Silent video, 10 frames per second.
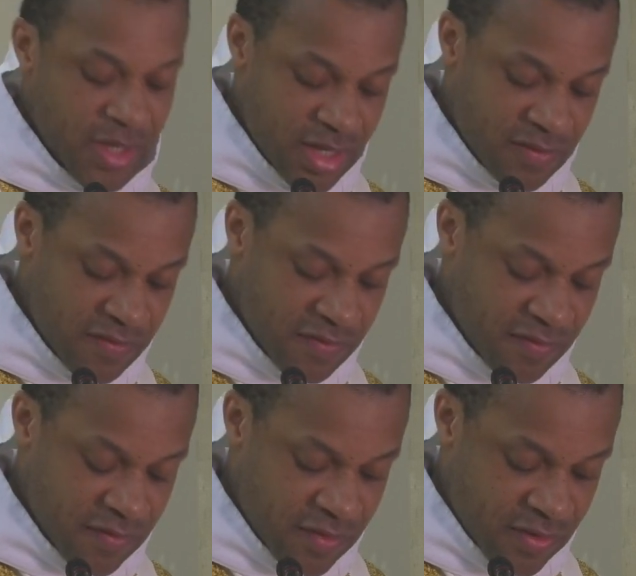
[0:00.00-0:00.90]
if
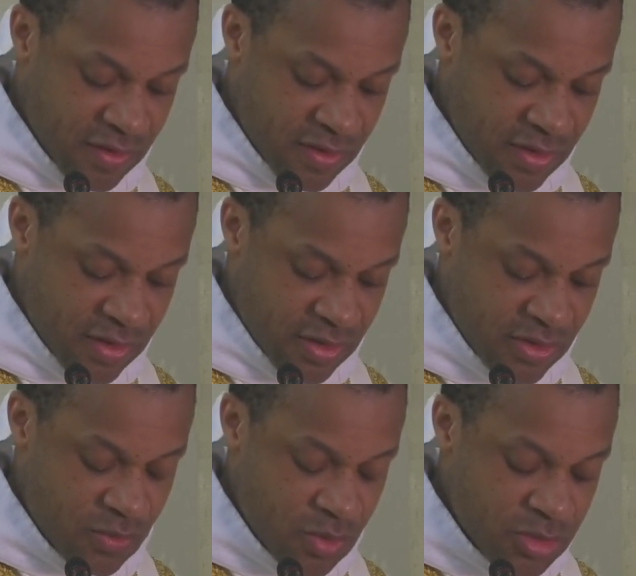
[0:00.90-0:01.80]

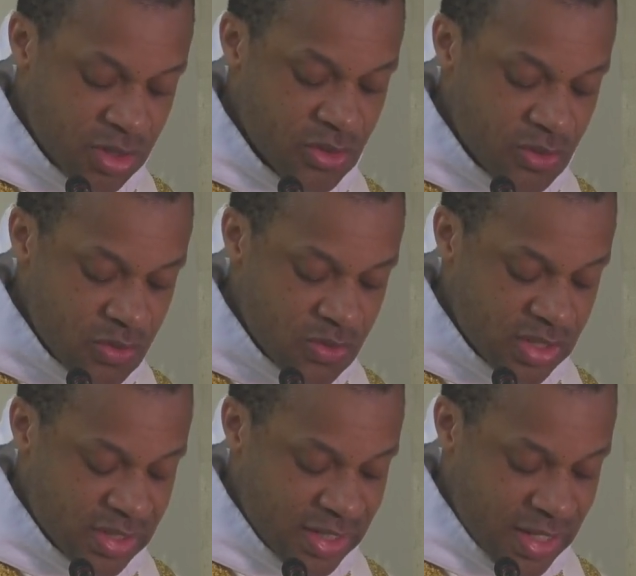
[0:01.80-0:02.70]
the woman
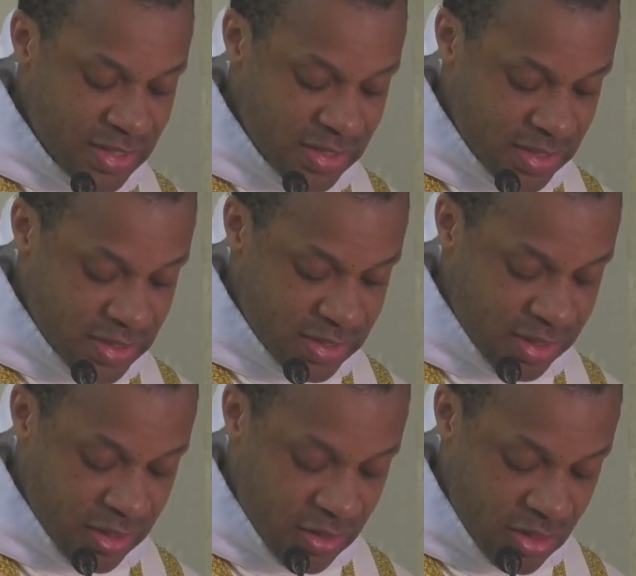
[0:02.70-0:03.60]
loses their
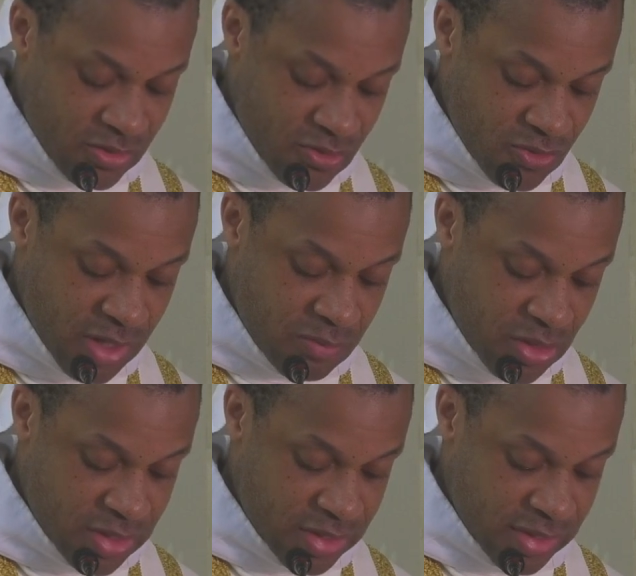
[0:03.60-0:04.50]
dignity through
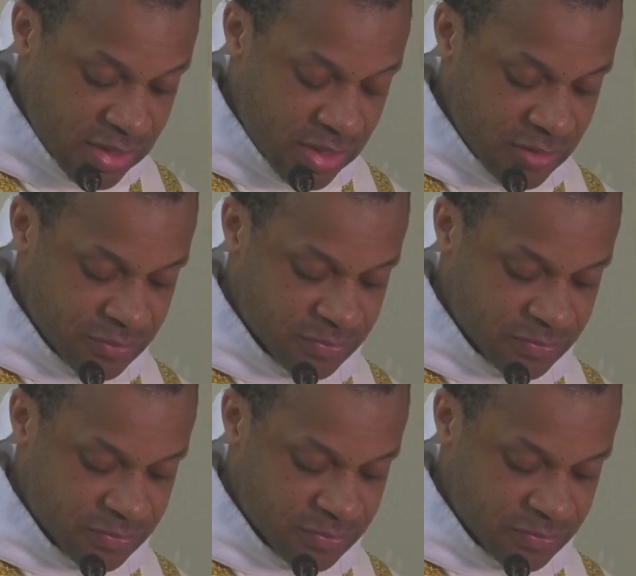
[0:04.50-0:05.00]
immodesty.